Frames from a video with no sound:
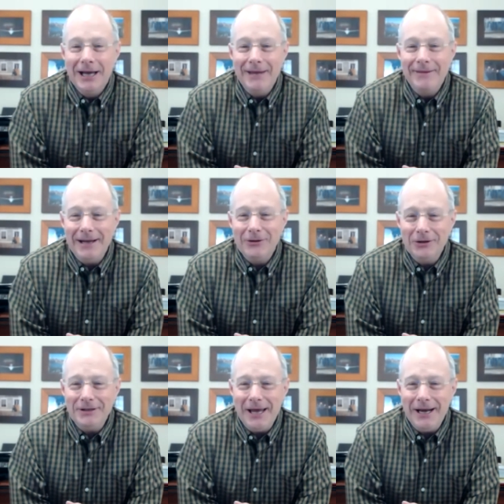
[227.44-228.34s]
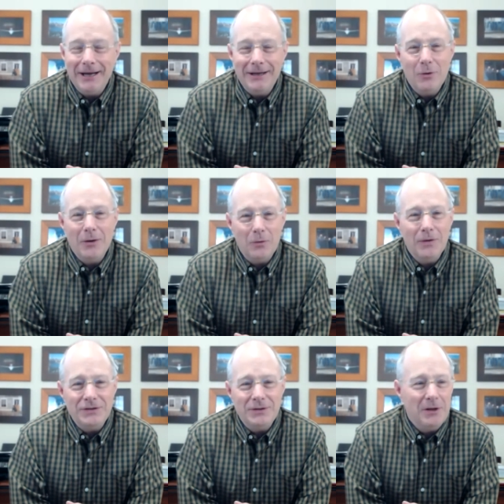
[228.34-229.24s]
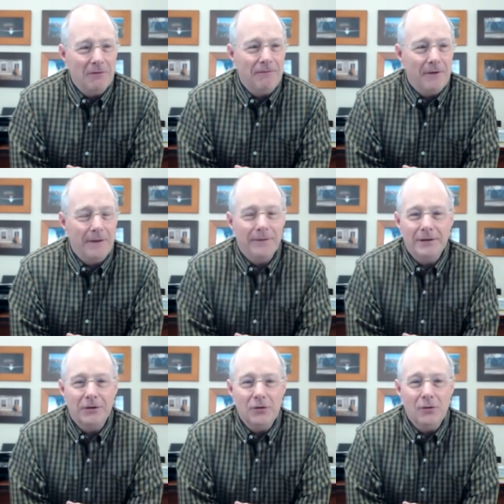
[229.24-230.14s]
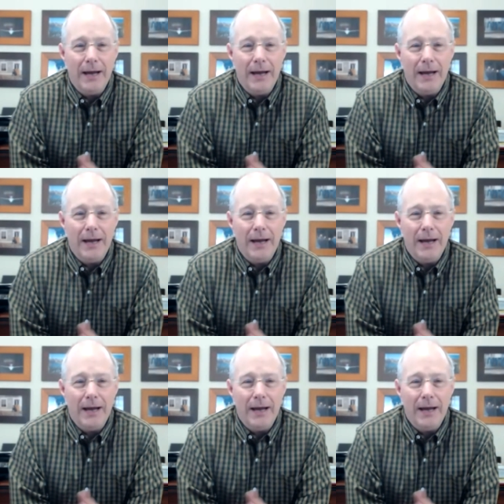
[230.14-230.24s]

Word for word: And then I looked at it and I went, well, this would be a fun thing to do.